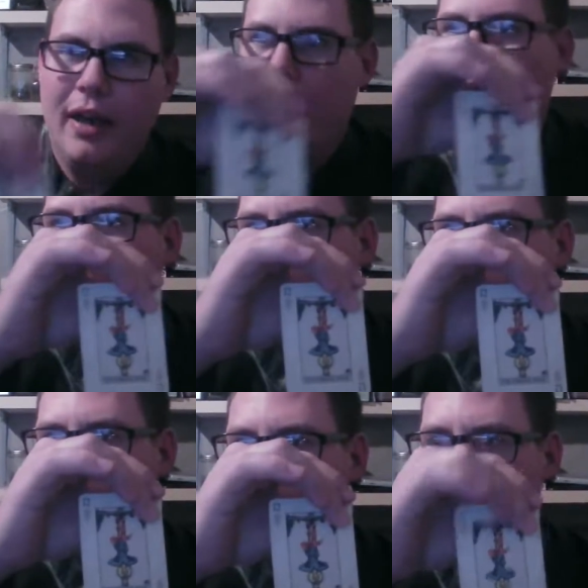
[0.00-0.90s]

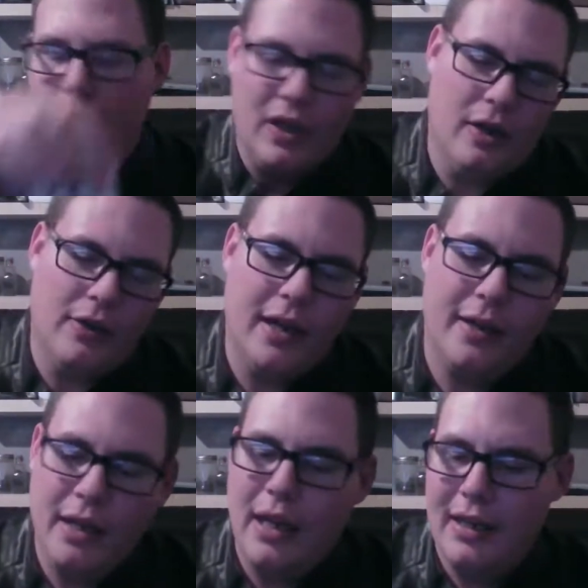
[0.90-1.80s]
Hangman. All right.
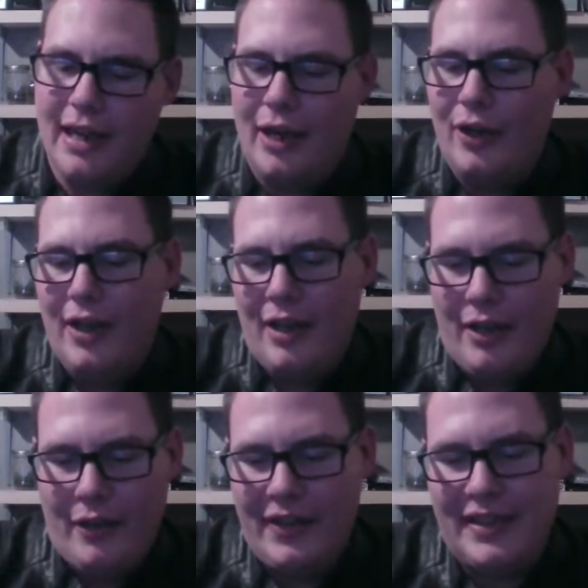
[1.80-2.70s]
Now,
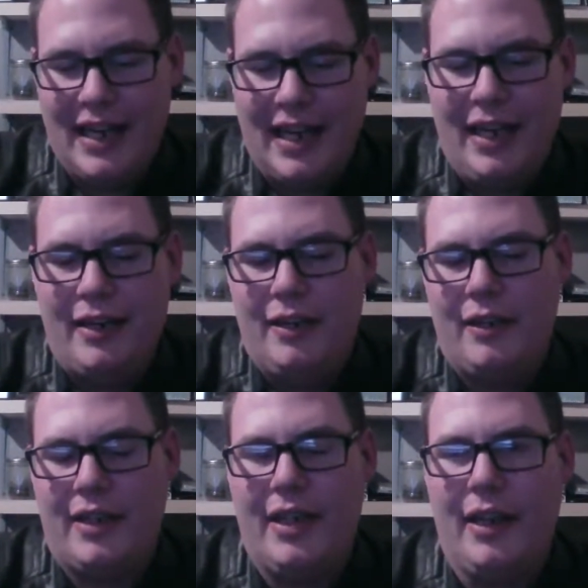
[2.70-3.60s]
this guy, the
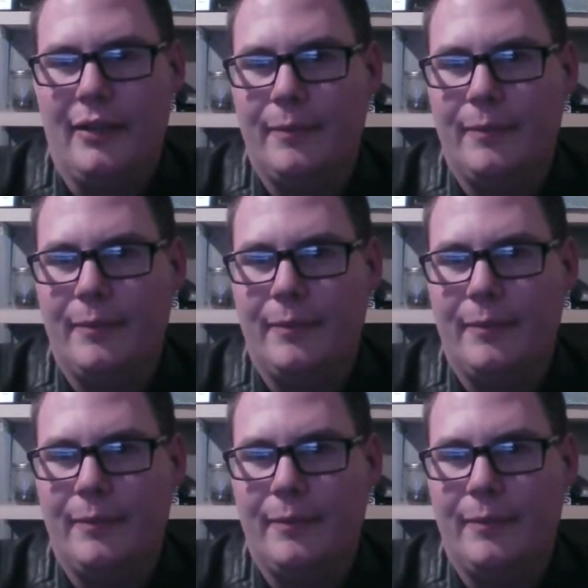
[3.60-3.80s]
king,